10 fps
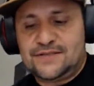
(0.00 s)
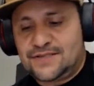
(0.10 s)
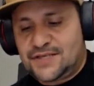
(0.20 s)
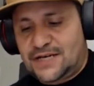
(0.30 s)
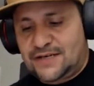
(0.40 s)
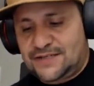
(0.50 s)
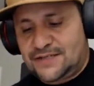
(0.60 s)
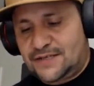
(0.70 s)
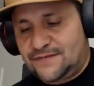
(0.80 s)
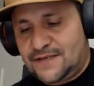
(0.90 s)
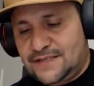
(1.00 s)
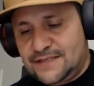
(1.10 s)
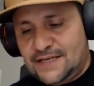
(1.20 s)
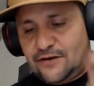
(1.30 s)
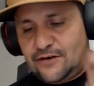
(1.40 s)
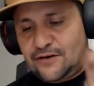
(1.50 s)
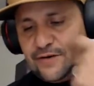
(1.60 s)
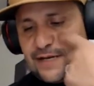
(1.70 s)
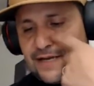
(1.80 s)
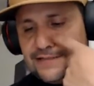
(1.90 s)
You should check out his stuff. He's got
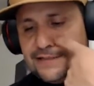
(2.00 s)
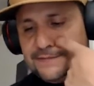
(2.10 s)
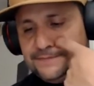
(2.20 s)
great content.